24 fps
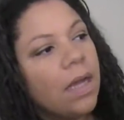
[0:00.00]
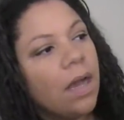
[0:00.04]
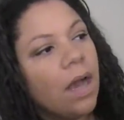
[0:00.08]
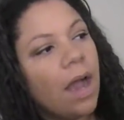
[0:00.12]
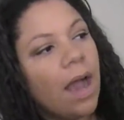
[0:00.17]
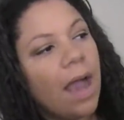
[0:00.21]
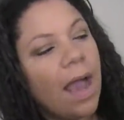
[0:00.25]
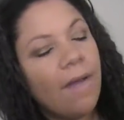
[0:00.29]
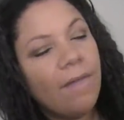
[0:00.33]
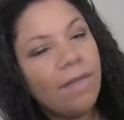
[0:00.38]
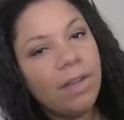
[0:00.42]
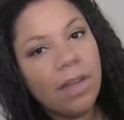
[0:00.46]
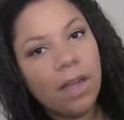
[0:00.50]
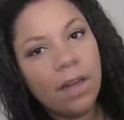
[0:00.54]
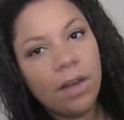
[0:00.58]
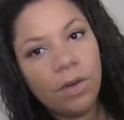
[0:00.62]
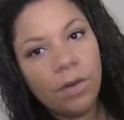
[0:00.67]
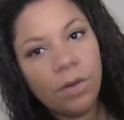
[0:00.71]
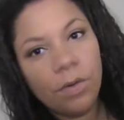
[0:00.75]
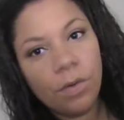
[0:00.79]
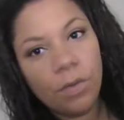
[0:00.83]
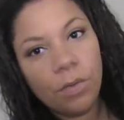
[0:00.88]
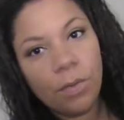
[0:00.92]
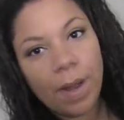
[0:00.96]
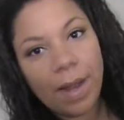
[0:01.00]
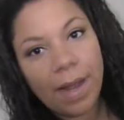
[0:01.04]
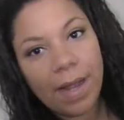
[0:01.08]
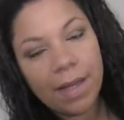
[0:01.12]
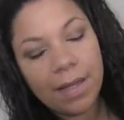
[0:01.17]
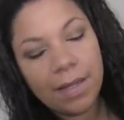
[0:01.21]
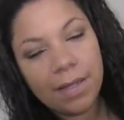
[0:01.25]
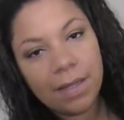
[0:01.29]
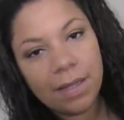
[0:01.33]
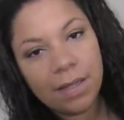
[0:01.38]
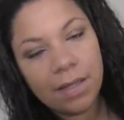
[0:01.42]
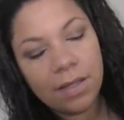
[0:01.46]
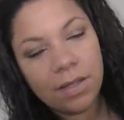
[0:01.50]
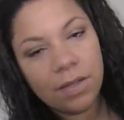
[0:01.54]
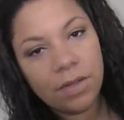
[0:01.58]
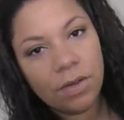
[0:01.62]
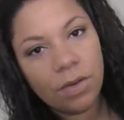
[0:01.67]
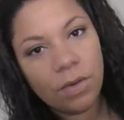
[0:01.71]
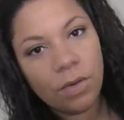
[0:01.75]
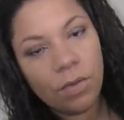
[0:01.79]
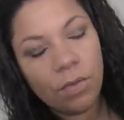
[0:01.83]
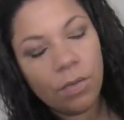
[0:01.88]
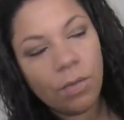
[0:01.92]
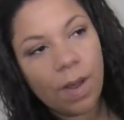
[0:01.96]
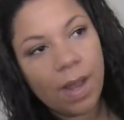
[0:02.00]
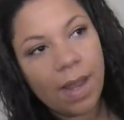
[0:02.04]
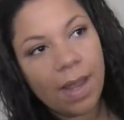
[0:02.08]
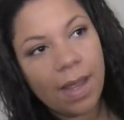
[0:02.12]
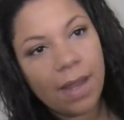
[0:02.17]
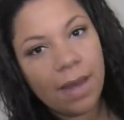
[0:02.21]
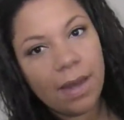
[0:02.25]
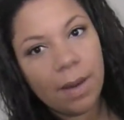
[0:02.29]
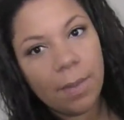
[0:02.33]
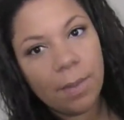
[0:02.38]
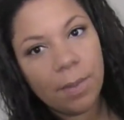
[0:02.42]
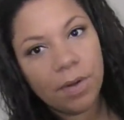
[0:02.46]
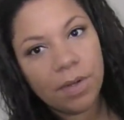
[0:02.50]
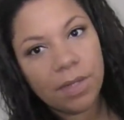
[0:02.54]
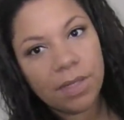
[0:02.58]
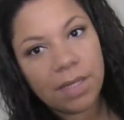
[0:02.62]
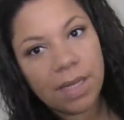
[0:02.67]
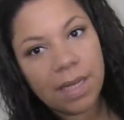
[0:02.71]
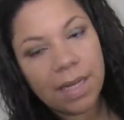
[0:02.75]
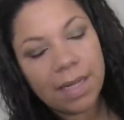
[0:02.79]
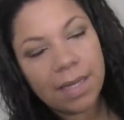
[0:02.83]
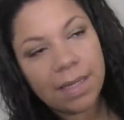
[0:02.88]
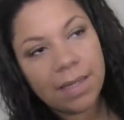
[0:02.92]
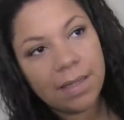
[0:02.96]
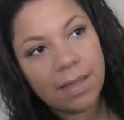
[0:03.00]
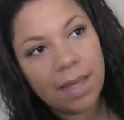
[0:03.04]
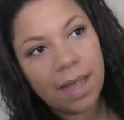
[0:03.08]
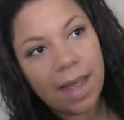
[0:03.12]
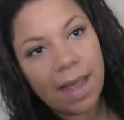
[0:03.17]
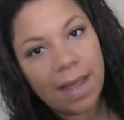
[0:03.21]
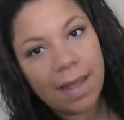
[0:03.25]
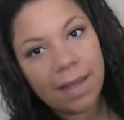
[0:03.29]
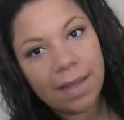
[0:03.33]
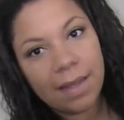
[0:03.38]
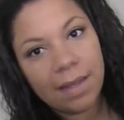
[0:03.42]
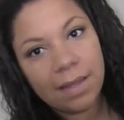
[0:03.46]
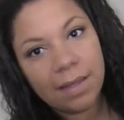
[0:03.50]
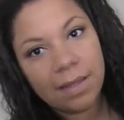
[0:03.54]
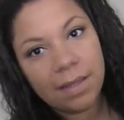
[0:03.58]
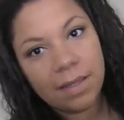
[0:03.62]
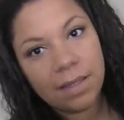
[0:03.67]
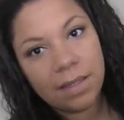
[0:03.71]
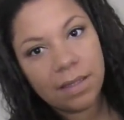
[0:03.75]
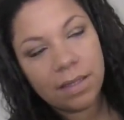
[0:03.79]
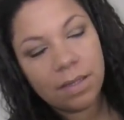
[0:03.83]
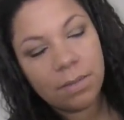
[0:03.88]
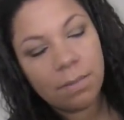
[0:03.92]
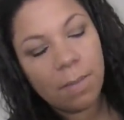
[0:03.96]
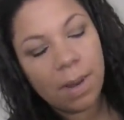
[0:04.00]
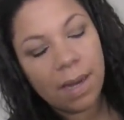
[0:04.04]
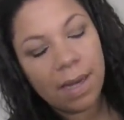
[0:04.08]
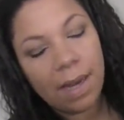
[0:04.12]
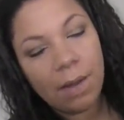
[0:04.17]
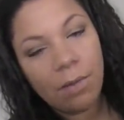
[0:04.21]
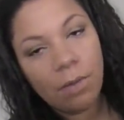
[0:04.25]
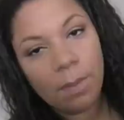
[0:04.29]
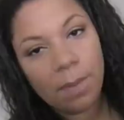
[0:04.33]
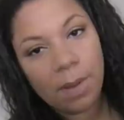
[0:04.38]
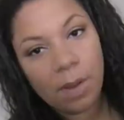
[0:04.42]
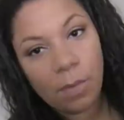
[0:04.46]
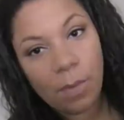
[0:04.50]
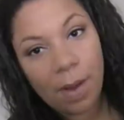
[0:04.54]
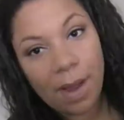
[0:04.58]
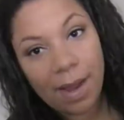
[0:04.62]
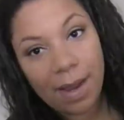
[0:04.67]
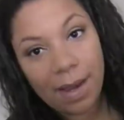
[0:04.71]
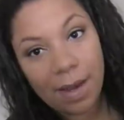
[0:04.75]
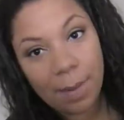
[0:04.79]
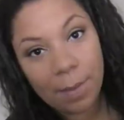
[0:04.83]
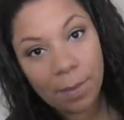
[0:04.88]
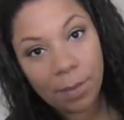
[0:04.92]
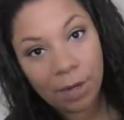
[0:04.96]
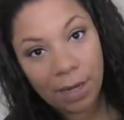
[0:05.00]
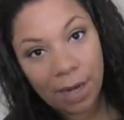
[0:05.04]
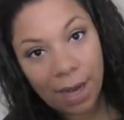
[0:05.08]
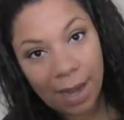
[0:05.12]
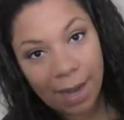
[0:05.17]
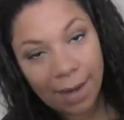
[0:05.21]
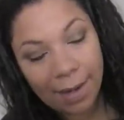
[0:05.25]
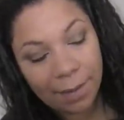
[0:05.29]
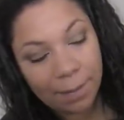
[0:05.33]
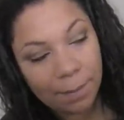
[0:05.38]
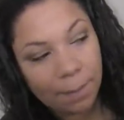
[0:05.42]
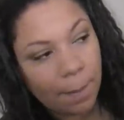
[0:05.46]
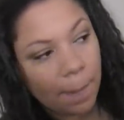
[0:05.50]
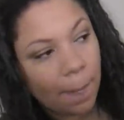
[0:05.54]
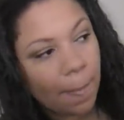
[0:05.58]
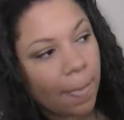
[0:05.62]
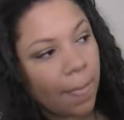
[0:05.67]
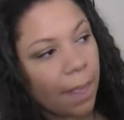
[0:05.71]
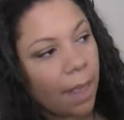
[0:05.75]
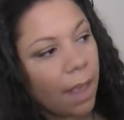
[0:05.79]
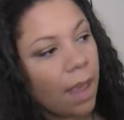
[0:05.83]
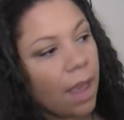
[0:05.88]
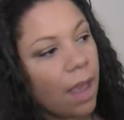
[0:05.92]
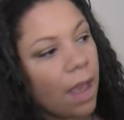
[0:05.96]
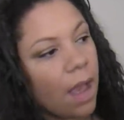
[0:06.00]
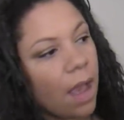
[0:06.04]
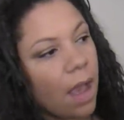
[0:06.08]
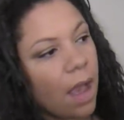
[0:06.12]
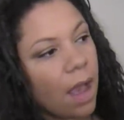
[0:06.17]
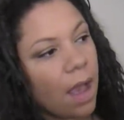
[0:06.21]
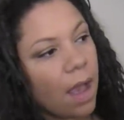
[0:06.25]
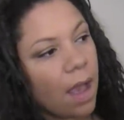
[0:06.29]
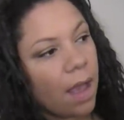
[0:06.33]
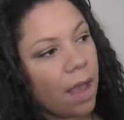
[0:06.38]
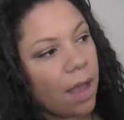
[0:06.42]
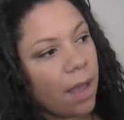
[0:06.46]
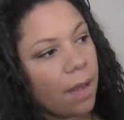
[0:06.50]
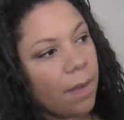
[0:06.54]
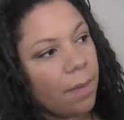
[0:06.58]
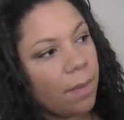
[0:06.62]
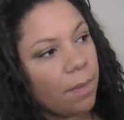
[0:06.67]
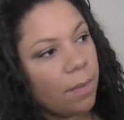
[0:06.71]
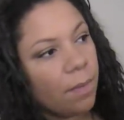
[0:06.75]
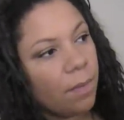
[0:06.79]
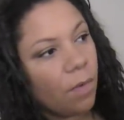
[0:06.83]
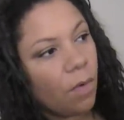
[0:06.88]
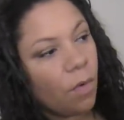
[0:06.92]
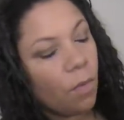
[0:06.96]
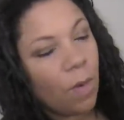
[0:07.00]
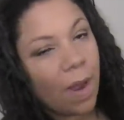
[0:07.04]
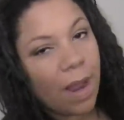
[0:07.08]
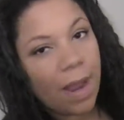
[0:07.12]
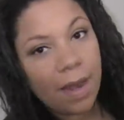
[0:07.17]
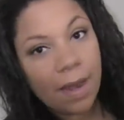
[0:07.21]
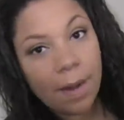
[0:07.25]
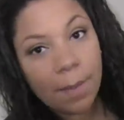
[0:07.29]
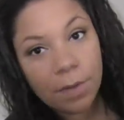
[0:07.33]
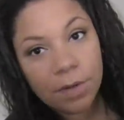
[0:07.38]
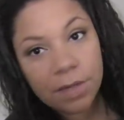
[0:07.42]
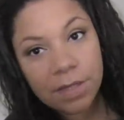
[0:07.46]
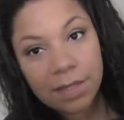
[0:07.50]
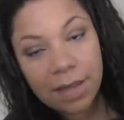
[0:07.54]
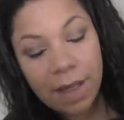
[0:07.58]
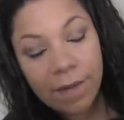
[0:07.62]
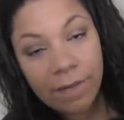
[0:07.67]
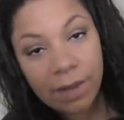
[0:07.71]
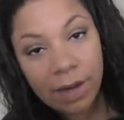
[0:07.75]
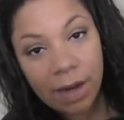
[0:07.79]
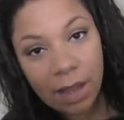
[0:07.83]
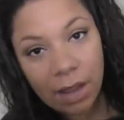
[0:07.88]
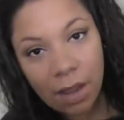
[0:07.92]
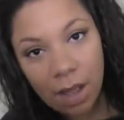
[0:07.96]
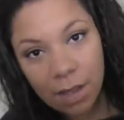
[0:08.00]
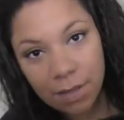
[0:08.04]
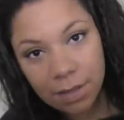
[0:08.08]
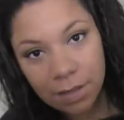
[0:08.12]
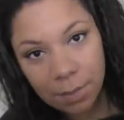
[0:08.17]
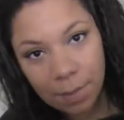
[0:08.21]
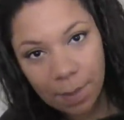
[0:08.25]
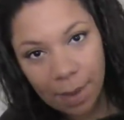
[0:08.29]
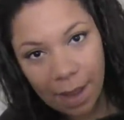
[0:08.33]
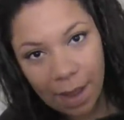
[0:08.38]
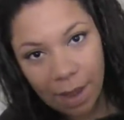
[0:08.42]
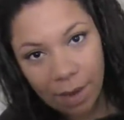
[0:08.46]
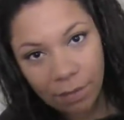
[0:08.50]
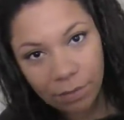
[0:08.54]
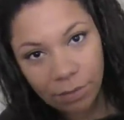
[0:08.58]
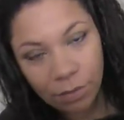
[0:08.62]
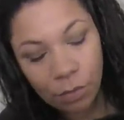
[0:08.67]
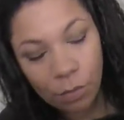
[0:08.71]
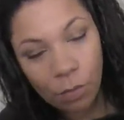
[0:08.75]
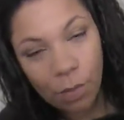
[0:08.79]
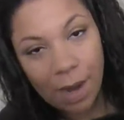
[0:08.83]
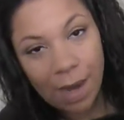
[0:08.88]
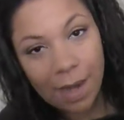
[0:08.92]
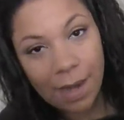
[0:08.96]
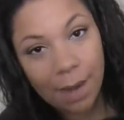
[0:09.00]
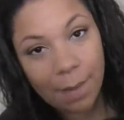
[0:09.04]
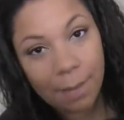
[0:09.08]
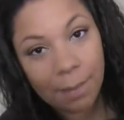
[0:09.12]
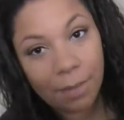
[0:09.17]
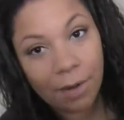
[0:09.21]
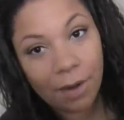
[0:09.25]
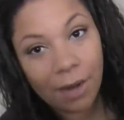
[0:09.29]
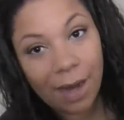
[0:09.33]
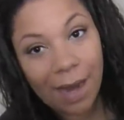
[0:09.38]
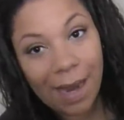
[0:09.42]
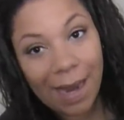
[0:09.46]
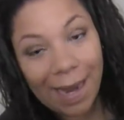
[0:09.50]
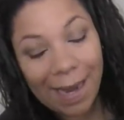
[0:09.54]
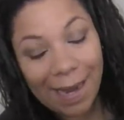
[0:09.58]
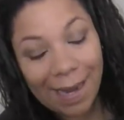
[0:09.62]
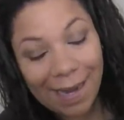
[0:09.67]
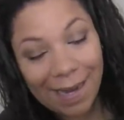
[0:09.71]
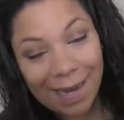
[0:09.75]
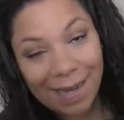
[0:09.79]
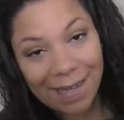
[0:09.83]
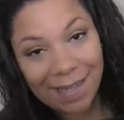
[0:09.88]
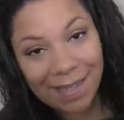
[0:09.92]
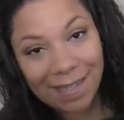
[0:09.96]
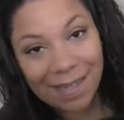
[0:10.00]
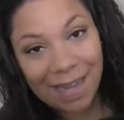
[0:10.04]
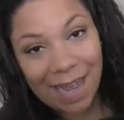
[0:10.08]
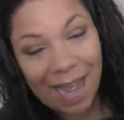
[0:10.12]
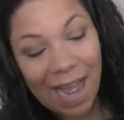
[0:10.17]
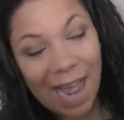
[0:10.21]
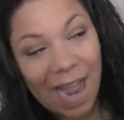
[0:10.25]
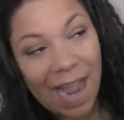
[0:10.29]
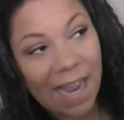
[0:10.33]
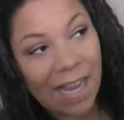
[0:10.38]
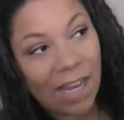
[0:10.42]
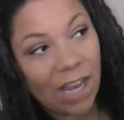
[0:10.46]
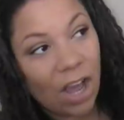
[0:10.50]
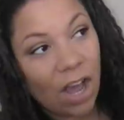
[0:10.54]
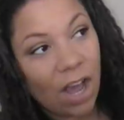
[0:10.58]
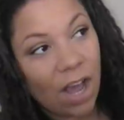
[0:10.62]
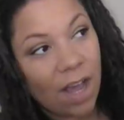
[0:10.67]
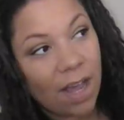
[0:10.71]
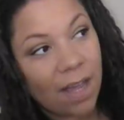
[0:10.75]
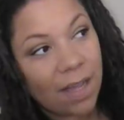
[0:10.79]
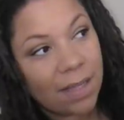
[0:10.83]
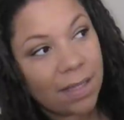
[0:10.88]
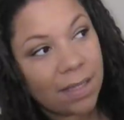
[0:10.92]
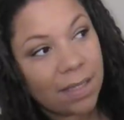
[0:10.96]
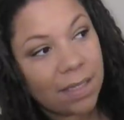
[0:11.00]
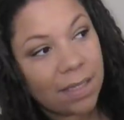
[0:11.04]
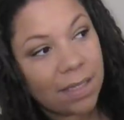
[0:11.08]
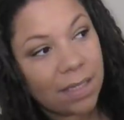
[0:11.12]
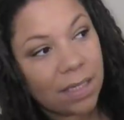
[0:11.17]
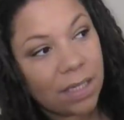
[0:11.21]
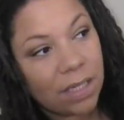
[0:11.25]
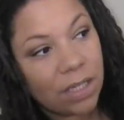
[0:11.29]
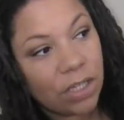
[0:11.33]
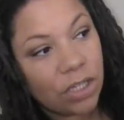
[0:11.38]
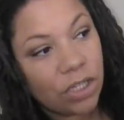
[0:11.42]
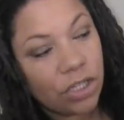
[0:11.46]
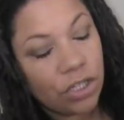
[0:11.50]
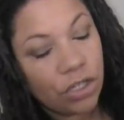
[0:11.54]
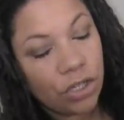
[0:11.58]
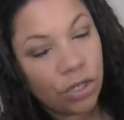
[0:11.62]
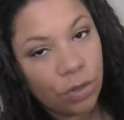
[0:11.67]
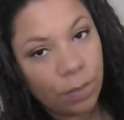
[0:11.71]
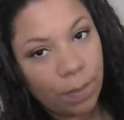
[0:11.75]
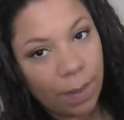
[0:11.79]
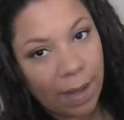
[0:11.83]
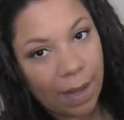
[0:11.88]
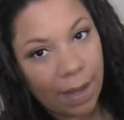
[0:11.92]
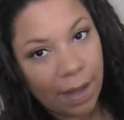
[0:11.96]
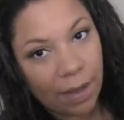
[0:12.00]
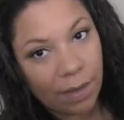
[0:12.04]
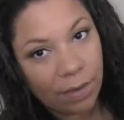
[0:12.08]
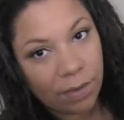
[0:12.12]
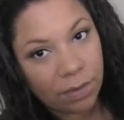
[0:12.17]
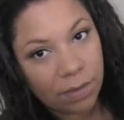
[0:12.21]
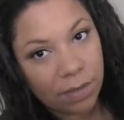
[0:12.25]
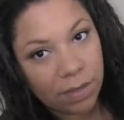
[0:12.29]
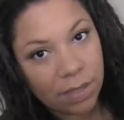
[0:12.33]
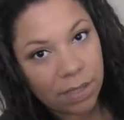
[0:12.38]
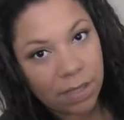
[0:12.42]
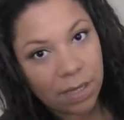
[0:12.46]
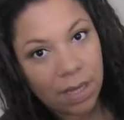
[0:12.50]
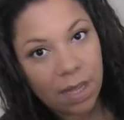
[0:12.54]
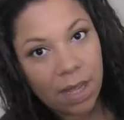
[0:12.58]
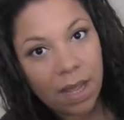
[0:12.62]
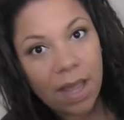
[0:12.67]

I haven't done a weigh-in since weigh-in number six and Monday will be weigh-in number nine. Um, weigh-in number seven, I lost a pound. Weigh-in number eight, I lost two pounds.